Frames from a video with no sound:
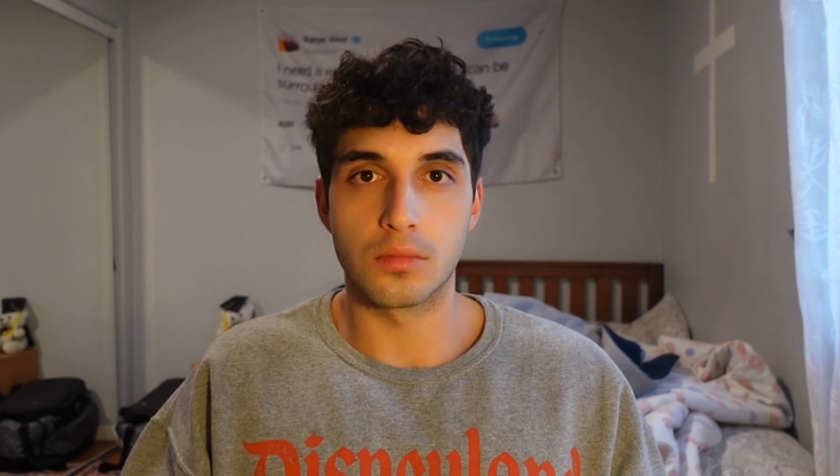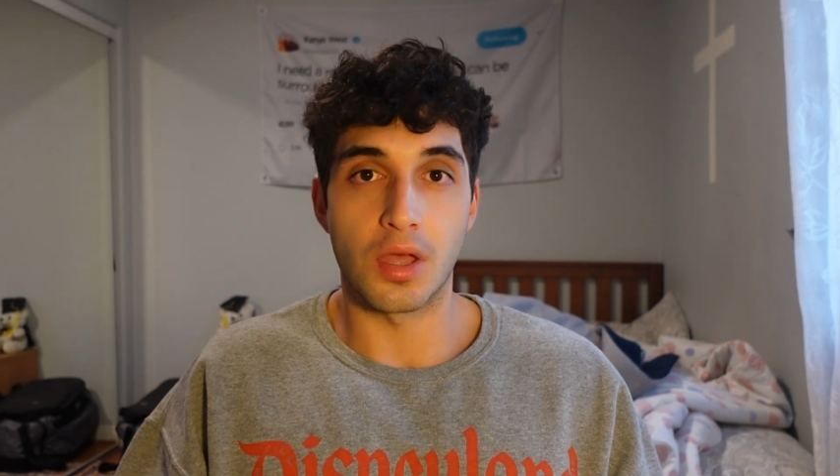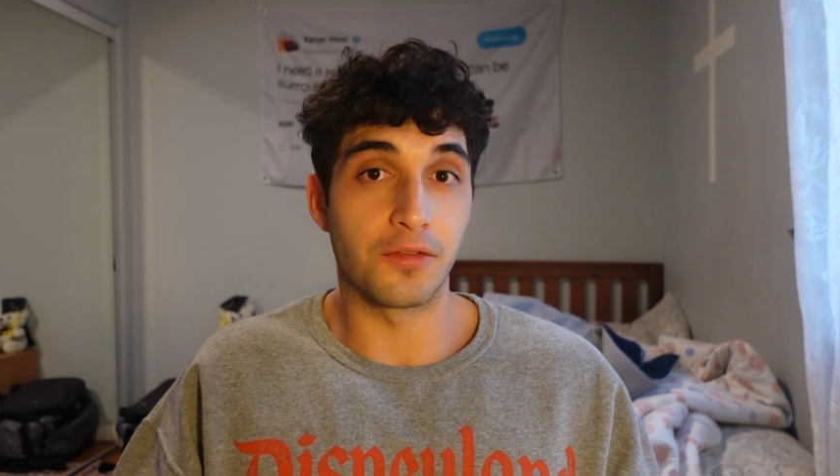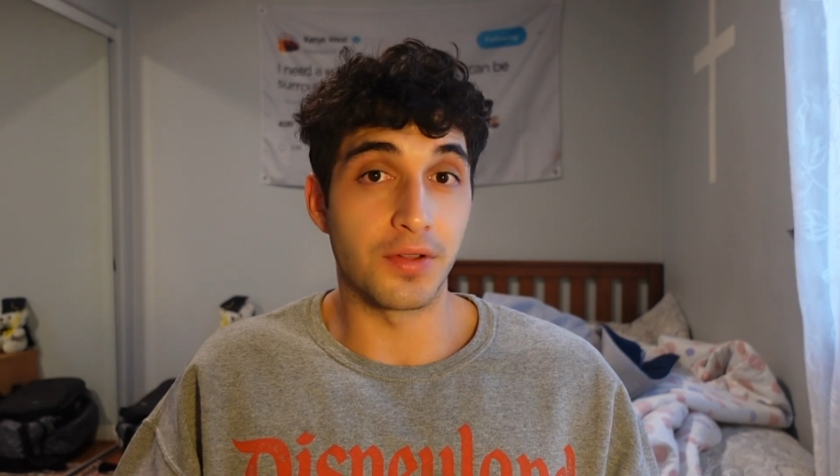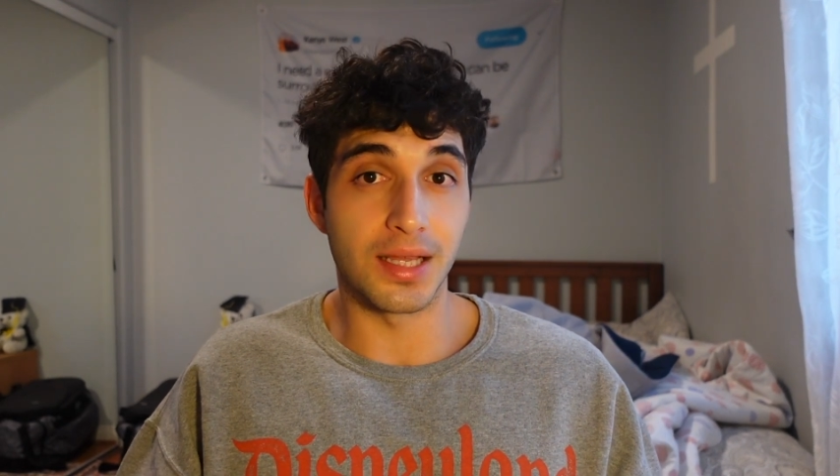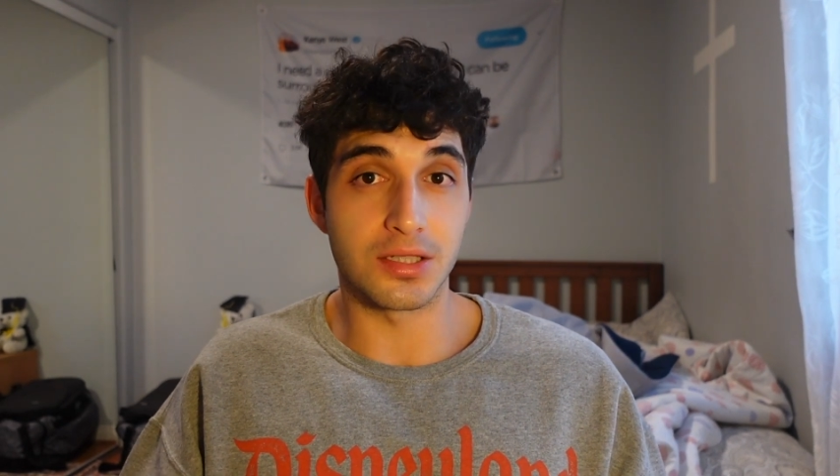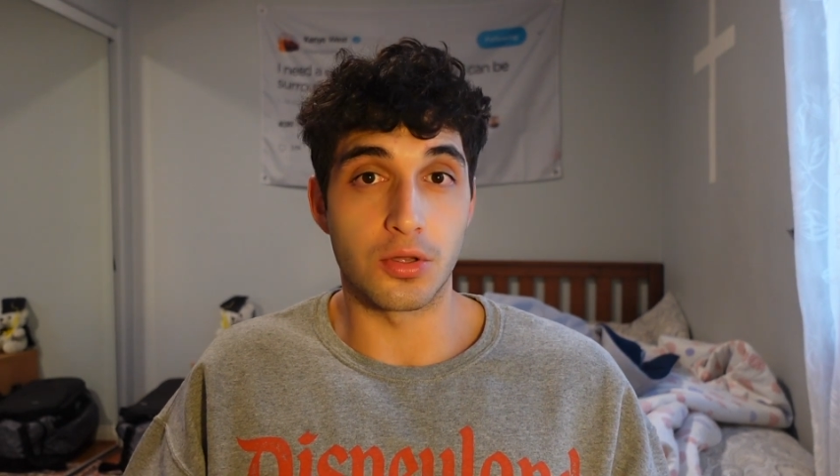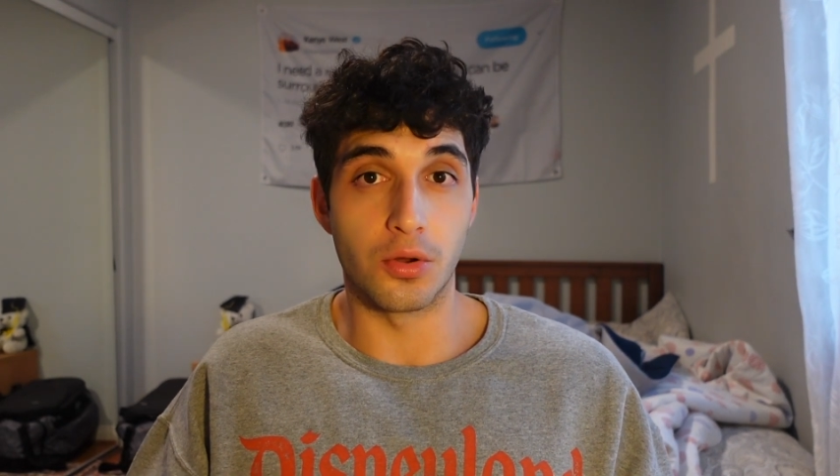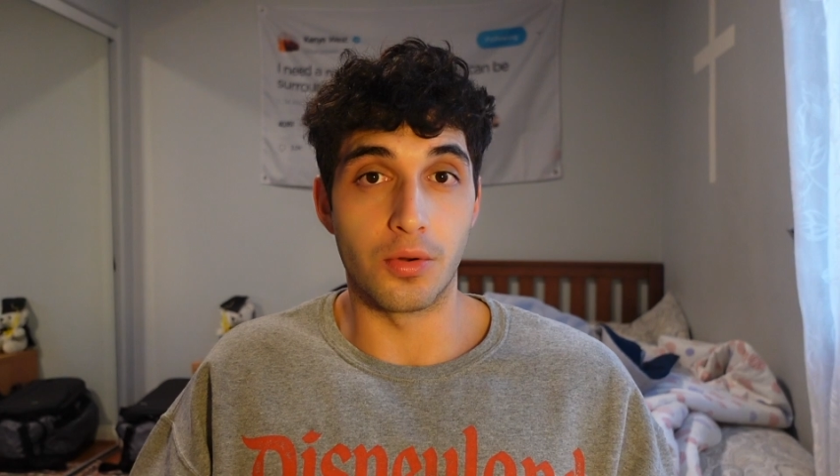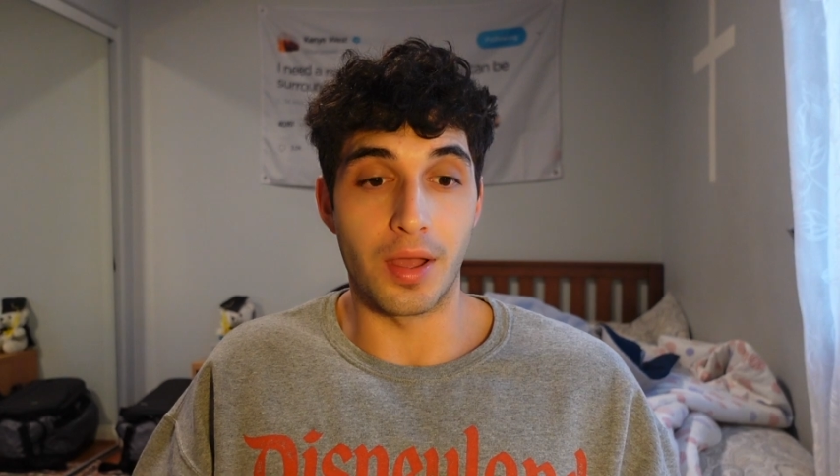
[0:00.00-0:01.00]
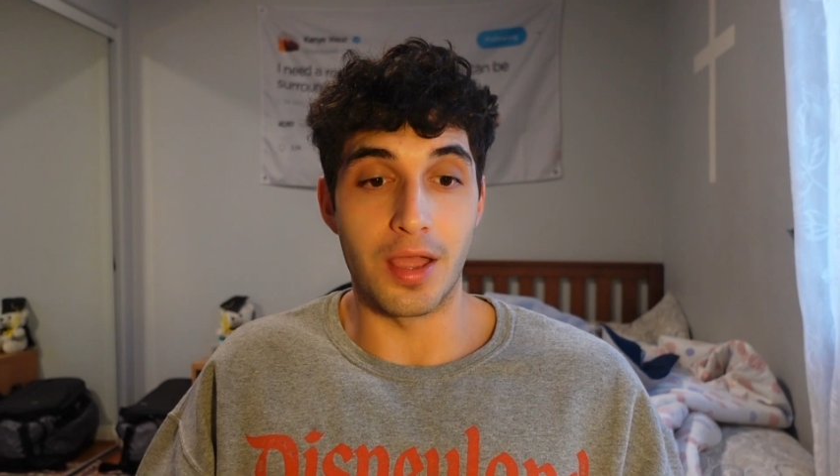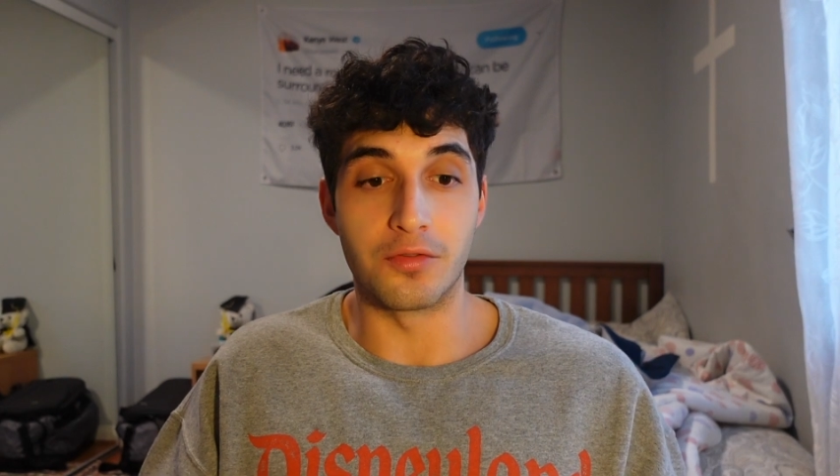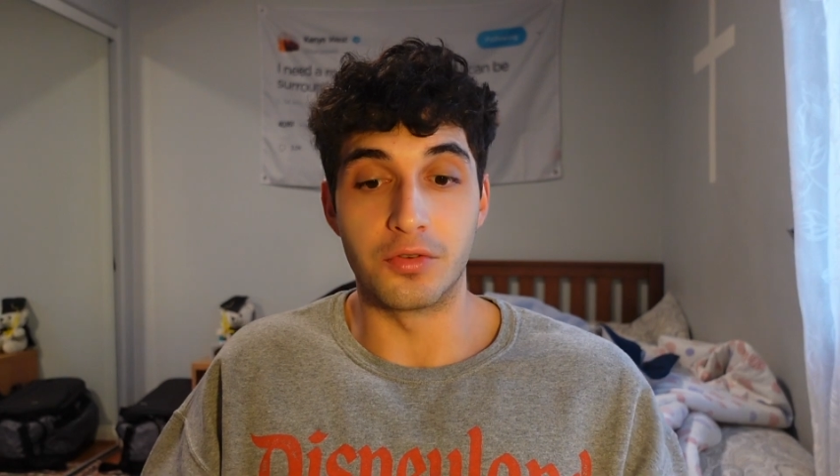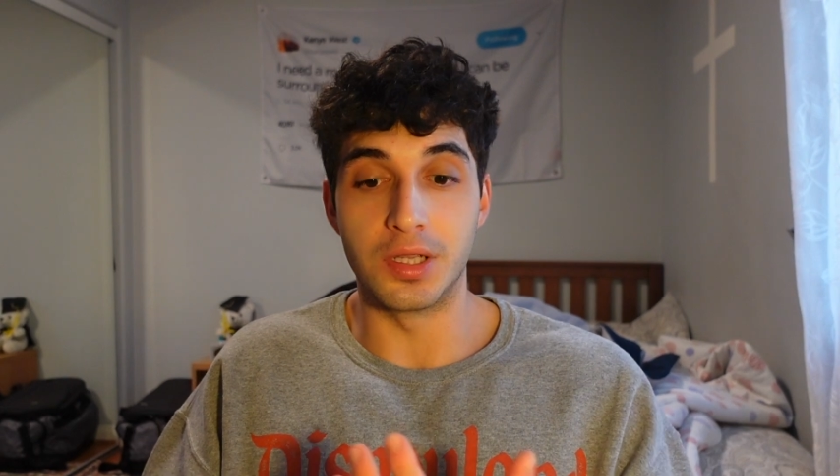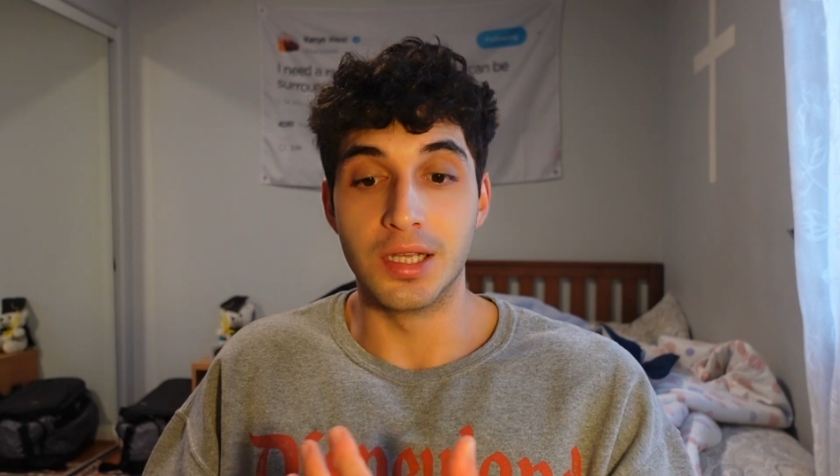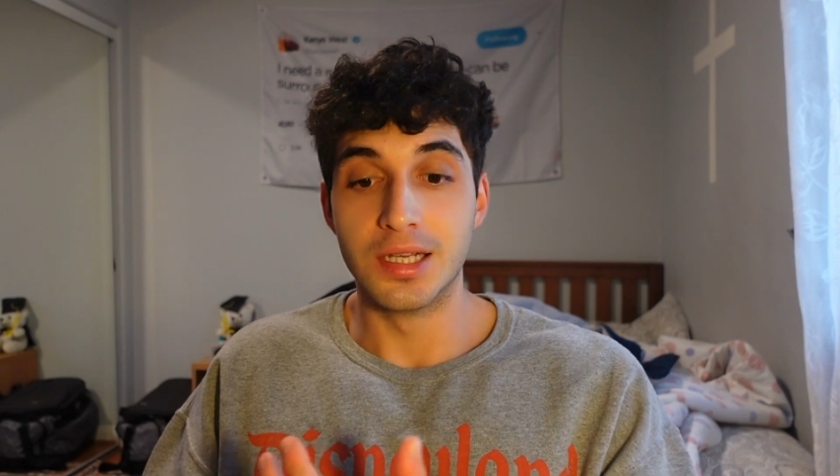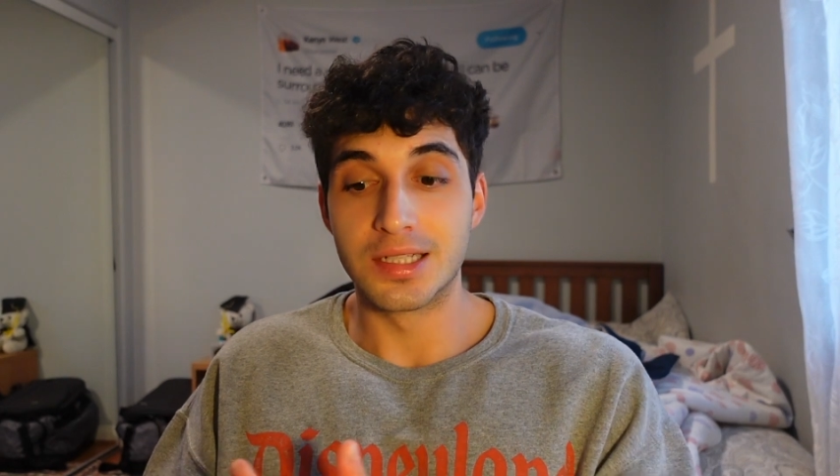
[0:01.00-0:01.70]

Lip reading: I feel as though every